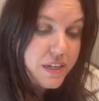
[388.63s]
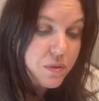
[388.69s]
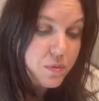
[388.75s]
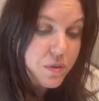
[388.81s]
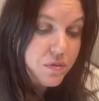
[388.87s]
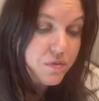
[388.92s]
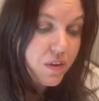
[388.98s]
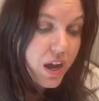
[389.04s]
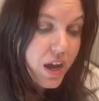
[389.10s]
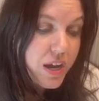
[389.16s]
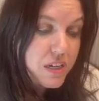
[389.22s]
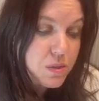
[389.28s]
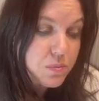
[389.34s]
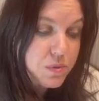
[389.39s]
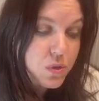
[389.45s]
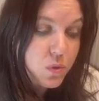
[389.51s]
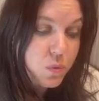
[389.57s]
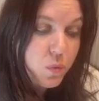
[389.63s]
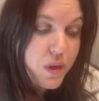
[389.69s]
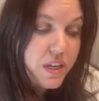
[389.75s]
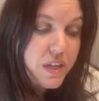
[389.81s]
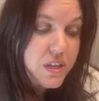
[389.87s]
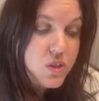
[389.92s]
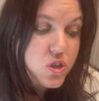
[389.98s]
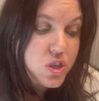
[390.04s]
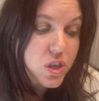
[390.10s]
and refined, but the
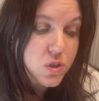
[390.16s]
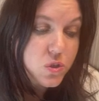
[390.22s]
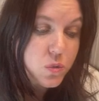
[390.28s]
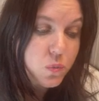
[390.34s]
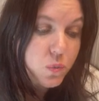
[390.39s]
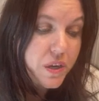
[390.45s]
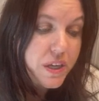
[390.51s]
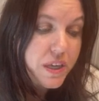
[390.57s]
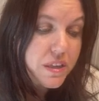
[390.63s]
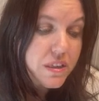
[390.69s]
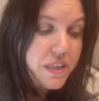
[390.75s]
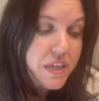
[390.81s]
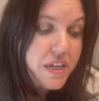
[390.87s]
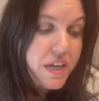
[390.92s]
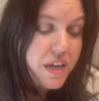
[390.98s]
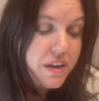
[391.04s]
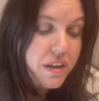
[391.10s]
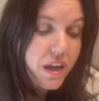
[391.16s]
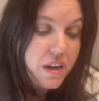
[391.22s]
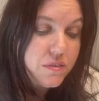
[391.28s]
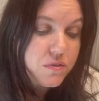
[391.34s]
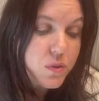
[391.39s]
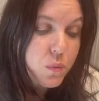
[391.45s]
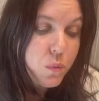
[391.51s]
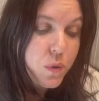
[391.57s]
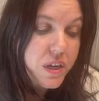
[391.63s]
wicked shall do wickedly, and none
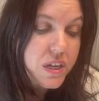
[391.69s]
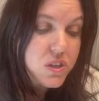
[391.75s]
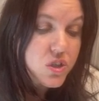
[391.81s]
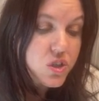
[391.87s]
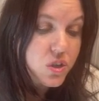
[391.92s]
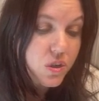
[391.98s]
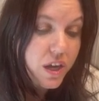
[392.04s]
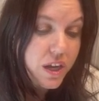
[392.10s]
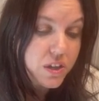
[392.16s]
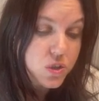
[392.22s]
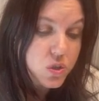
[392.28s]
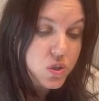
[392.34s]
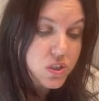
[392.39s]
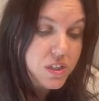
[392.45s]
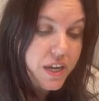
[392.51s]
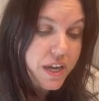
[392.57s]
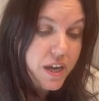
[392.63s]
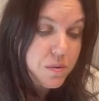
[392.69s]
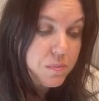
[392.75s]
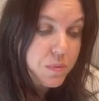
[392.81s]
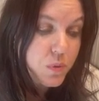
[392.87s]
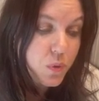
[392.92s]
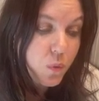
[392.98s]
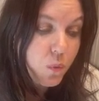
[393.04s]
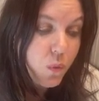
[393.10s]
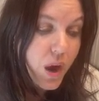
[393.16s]
of the wicked shall understand,
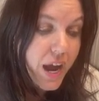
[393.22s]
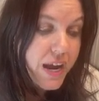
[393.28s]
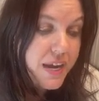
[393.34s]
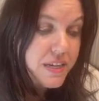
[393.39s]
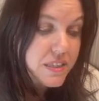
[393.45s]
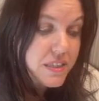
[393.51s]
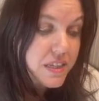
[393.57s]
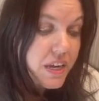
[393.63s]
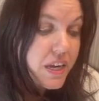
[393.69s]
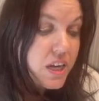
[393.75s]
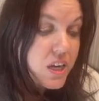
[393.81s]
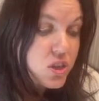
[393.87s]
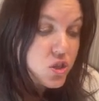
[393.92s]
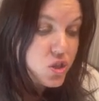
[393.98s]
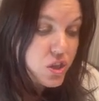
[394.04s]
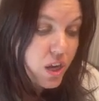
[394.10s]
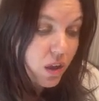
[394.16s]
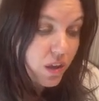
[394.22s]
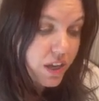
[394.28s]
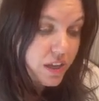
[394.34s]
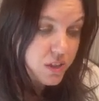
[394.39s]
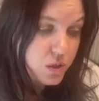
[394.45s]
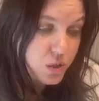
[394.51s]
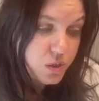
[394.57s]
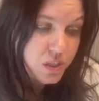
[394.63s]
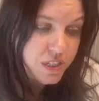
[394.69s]
but the wise shall
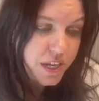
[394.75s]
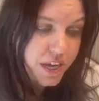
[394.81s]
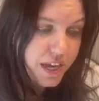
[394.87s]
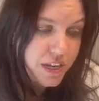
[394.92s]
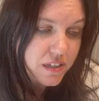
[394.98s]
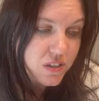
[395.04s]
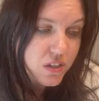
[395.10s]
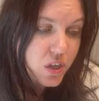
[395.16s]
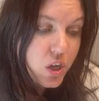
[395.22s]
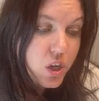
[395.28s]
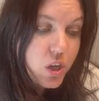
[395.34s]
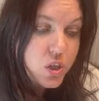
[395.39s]
understand.